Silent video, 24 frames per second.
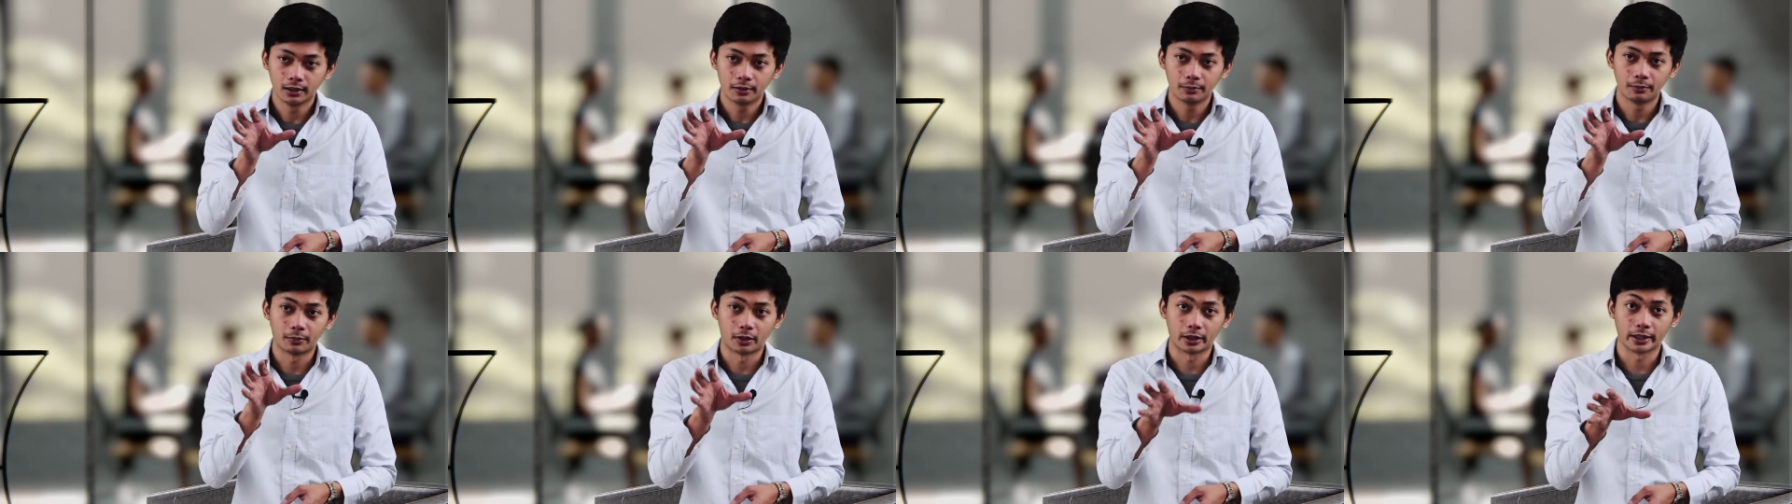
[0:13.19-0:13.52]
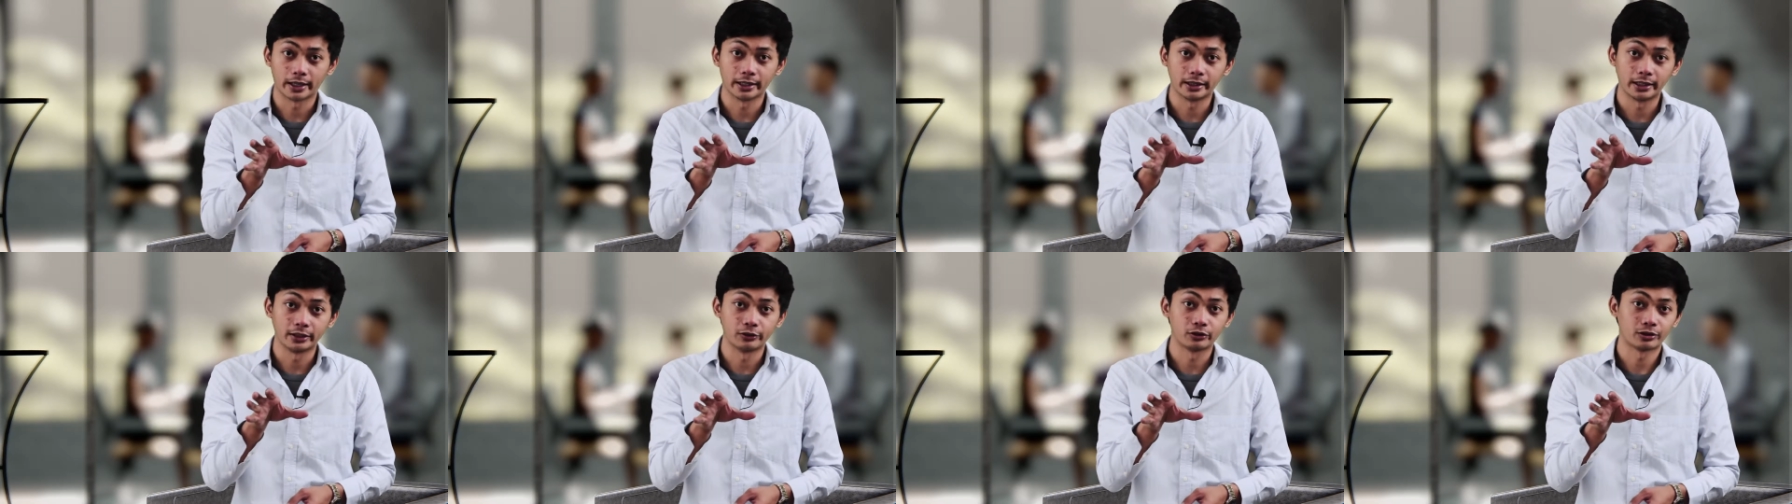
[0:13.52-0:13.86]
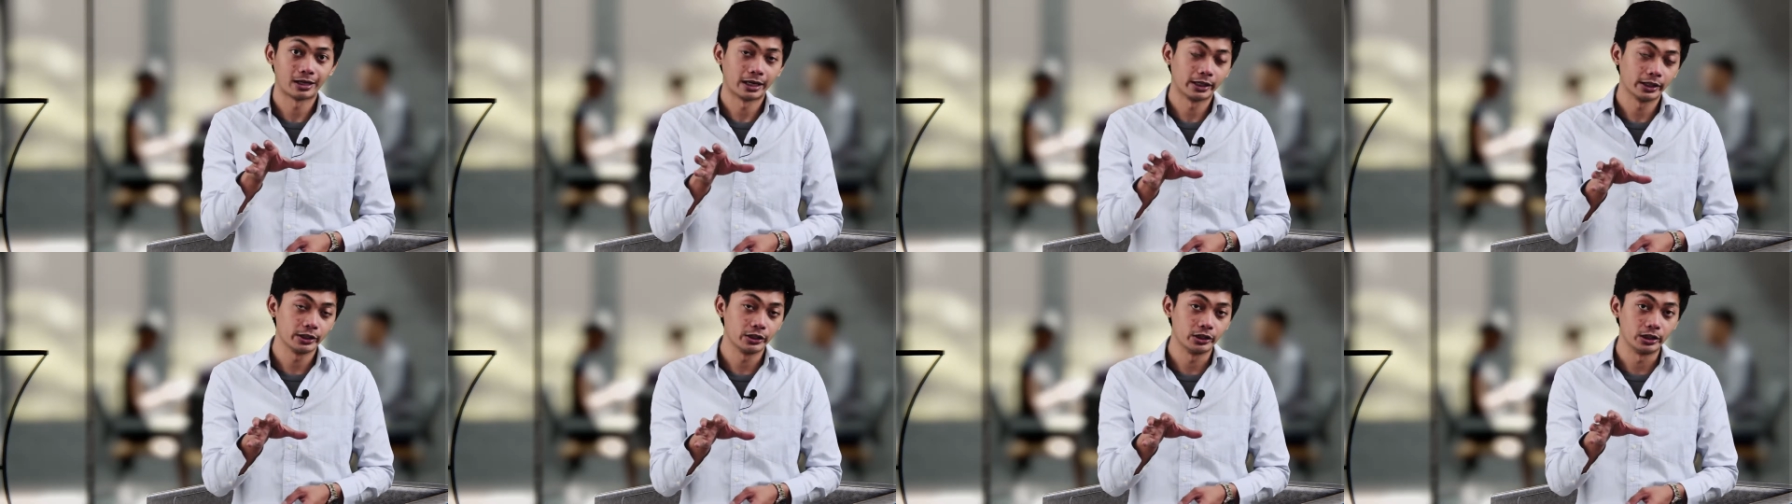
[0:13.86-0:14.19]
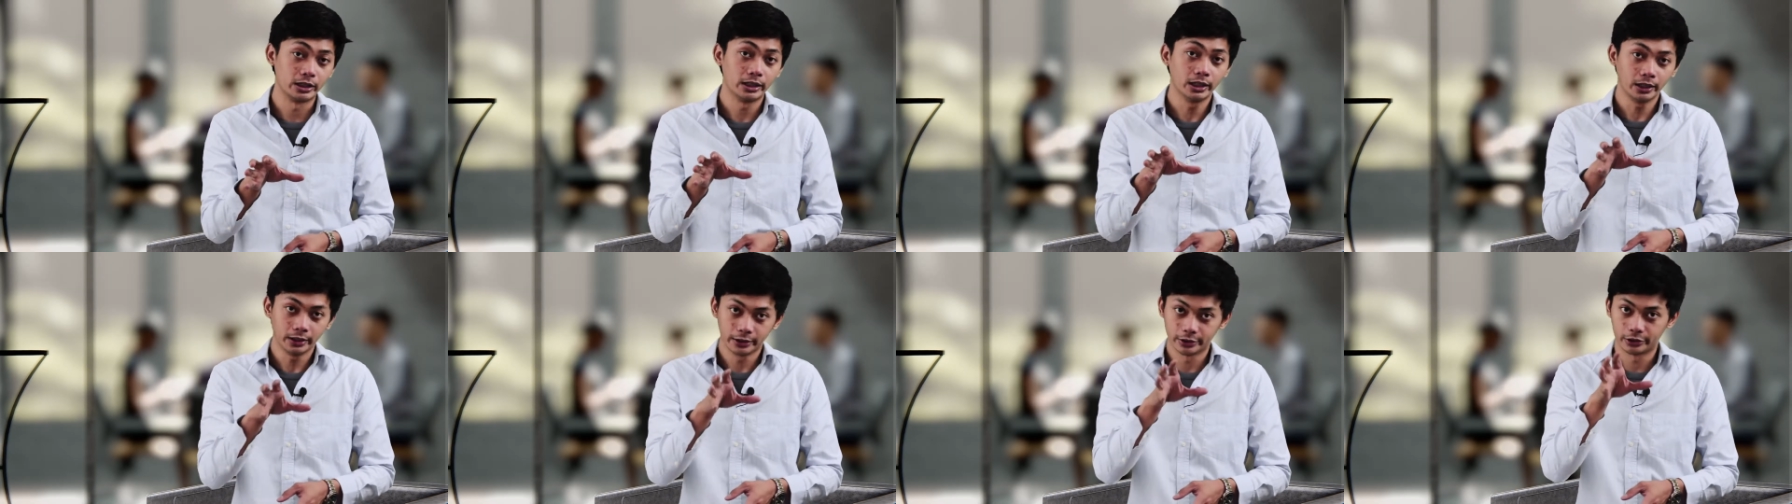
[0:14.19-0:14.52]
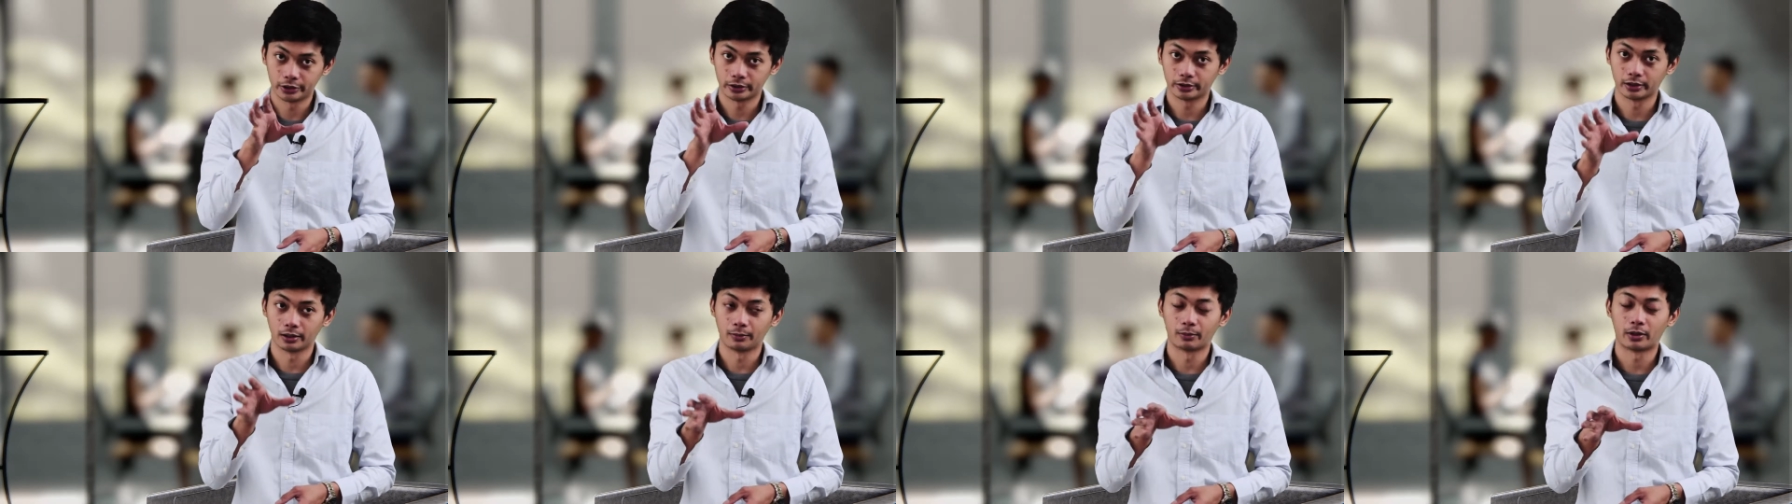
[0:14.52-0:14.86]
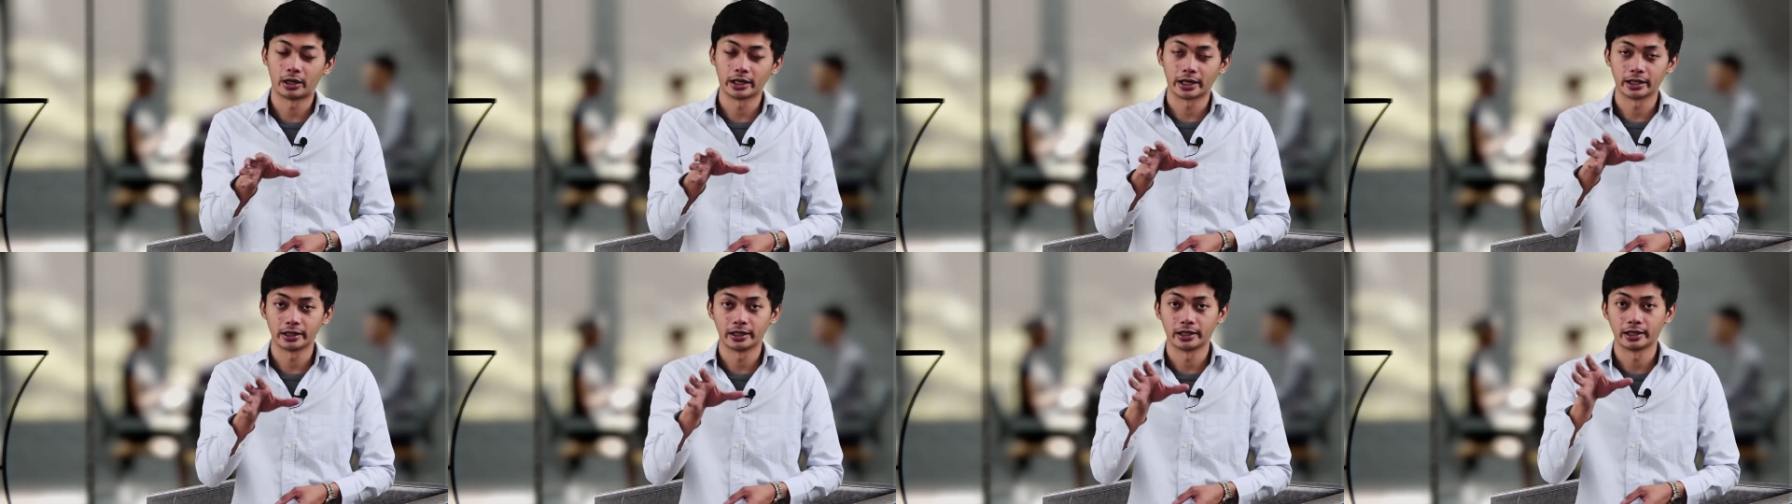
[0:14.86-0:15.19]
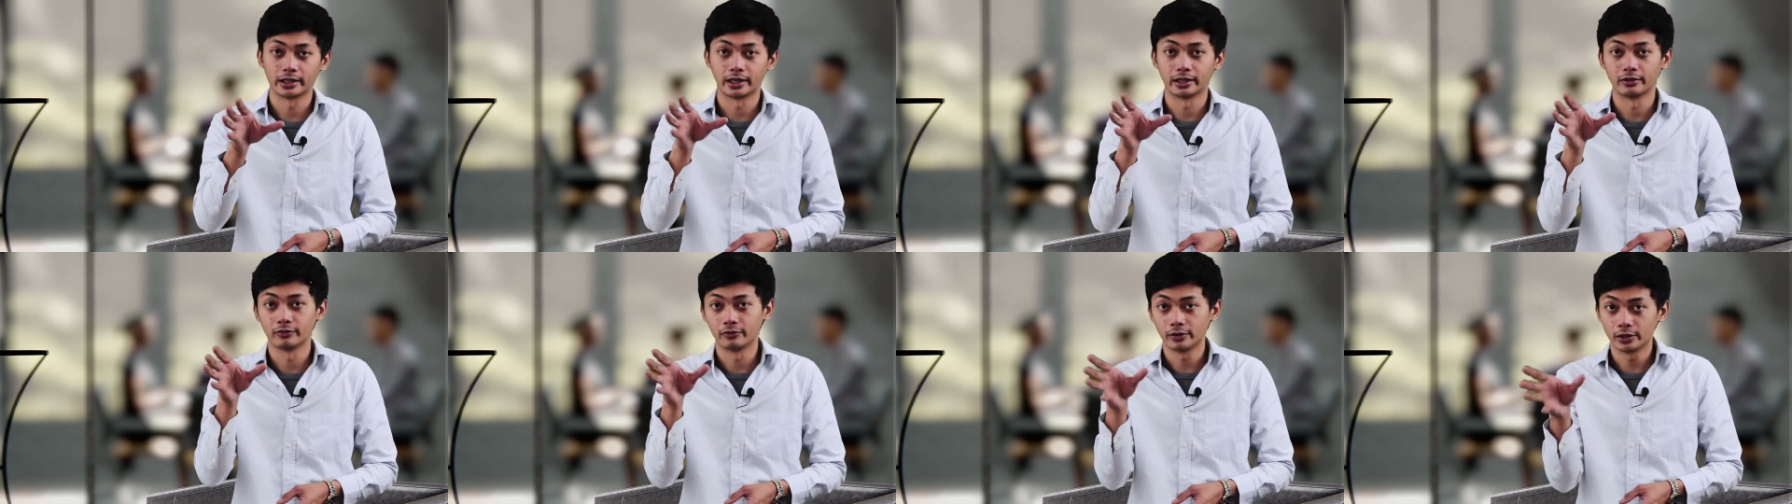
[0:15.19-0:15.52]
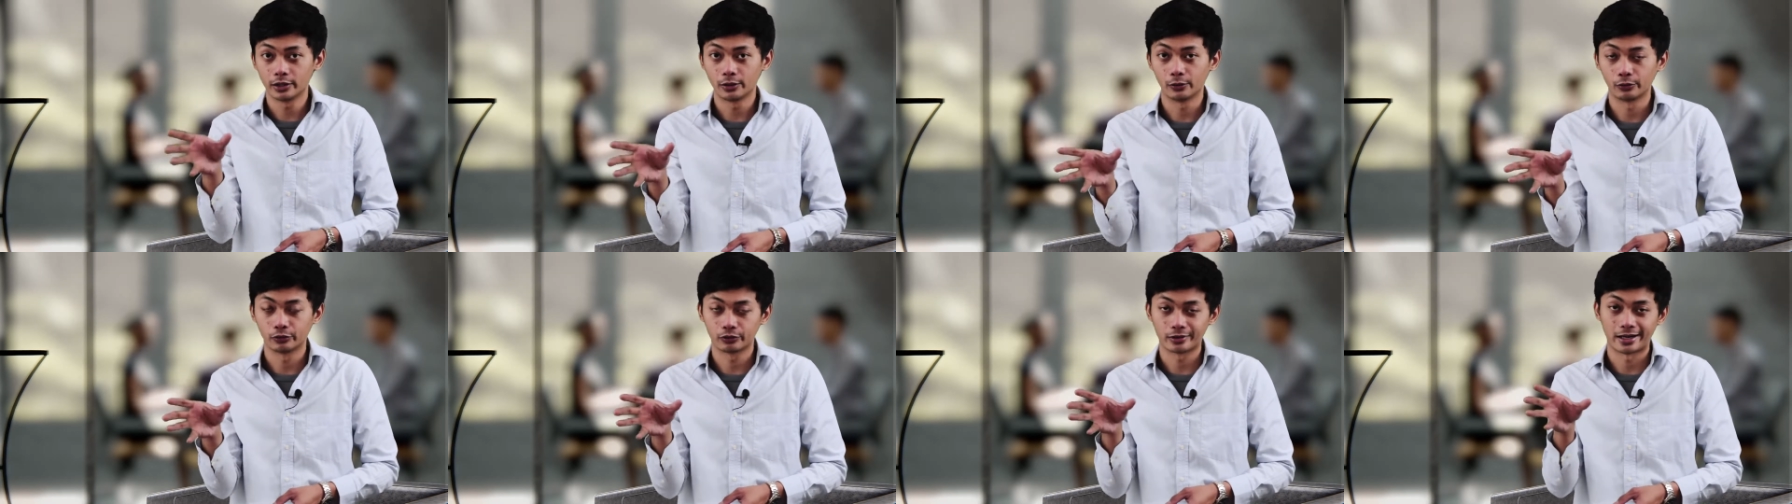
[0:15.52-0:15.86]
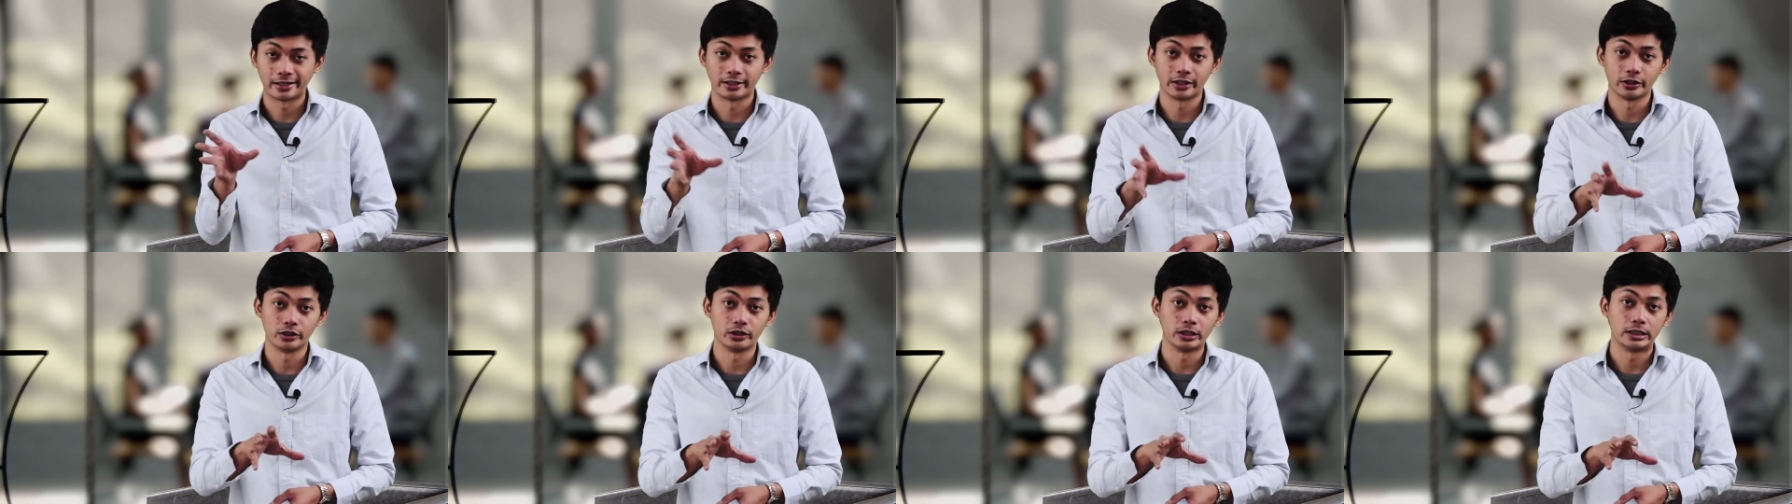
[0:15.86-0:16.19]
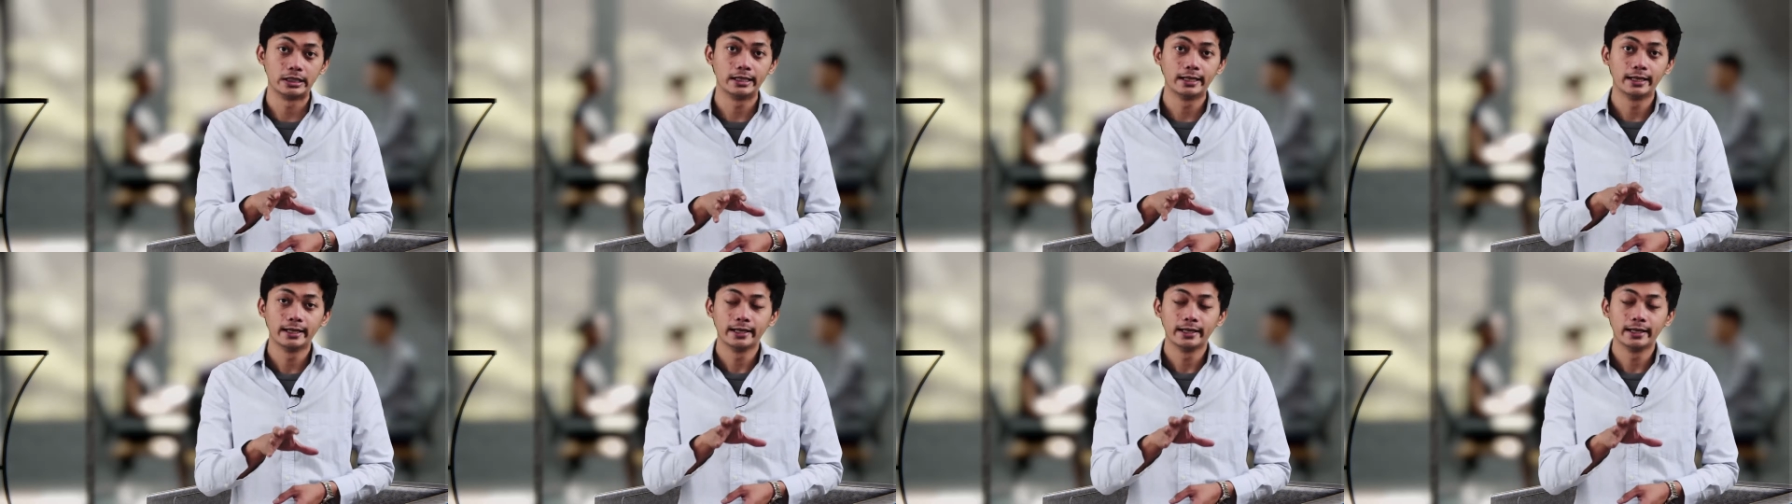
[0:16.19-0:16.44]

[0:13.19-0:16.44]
marketing strategy, digital marketing and video strategy.